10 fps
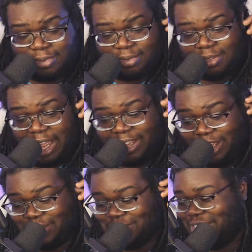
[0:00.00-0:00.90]
I
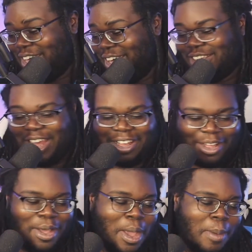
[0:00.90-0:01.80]
guess.
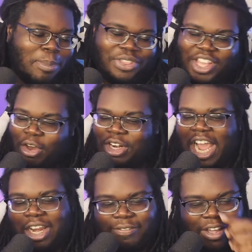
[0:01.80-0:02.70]
But they go in the
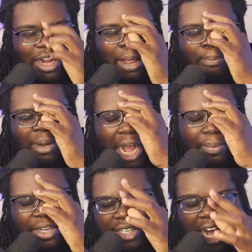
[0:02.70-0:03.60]
elevator, and Popp and
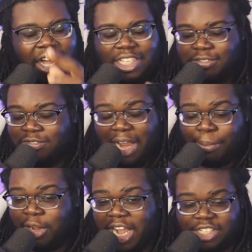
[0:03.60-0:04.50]
Dai is
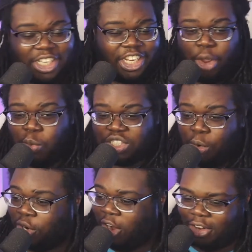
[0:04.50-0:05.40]
flabbergasted. Like, yo, what's going
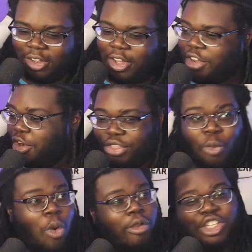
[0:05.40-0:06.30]
on? Yo, the
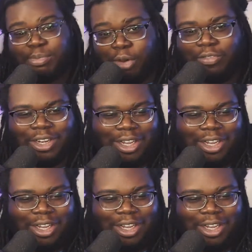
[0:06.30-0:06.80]
world is moving.